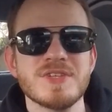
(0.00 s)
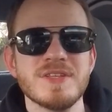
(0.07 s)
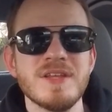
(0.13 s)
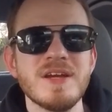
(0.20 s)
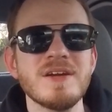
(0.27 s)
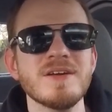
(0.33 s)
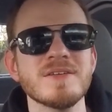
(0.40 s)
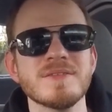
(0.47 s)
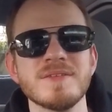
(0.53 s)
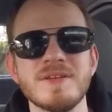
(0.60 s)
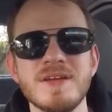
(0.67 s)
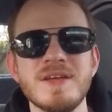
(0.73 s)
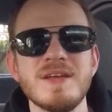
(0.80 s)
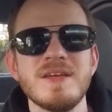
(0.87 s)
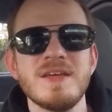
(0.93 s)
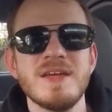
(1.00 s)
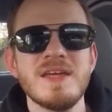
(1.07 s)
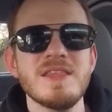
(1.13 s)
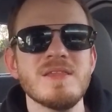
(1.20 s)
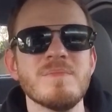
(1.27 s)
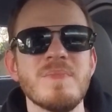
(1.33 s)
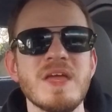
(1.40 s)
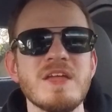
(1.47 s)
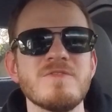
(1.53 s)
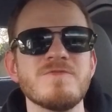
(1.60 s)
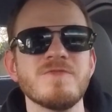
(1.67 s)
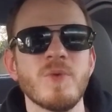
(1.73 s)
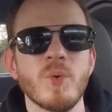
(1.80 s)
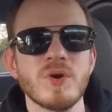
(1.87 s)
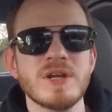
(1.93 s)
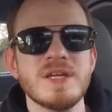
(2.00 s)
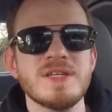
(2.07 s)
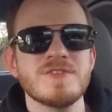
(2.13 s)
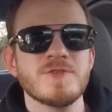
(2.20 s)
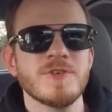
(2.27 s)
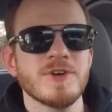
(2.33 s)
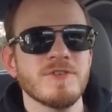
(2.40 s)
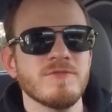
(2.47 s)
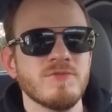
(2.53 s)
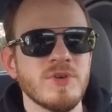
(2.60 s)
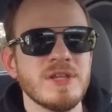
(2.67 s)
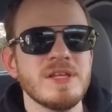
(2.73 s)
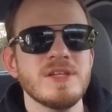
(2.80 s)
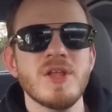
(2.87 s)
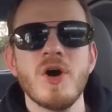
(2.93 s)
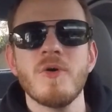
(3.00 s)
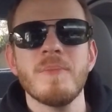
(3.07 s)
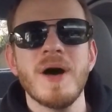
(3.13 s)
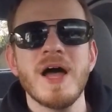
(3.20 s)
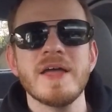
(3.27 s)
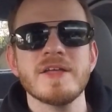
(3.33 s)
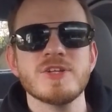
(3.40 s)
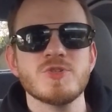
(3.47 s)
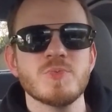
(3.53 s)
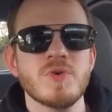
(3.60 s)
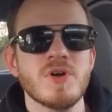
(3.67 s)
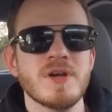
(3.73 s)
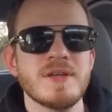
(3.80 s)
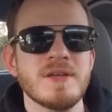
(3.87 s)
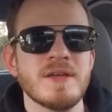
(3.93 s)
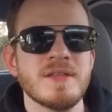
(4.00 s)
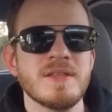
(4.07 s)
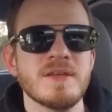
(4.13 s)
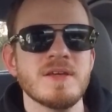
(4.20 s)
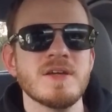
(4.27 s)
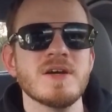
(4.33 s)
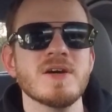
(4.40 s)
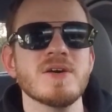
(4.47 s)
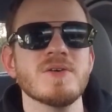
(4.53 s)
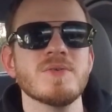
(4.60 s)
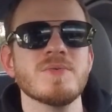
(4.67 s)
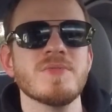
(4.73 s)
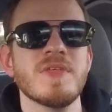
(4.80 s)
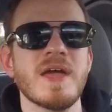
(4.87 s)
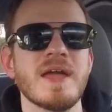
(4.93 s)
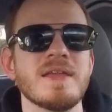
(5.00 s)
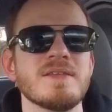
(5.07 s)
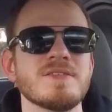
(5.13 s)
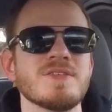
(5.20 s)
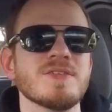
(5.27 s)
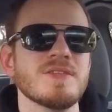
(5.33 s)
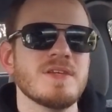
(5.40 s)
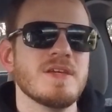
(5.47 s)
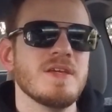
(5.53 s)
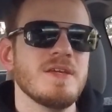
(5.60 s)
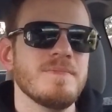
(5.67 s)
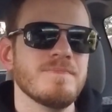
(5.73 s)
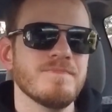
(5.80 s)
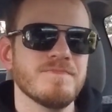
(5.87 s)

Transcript: And they're in the mid 40s for a really low mileage one, and they go then to the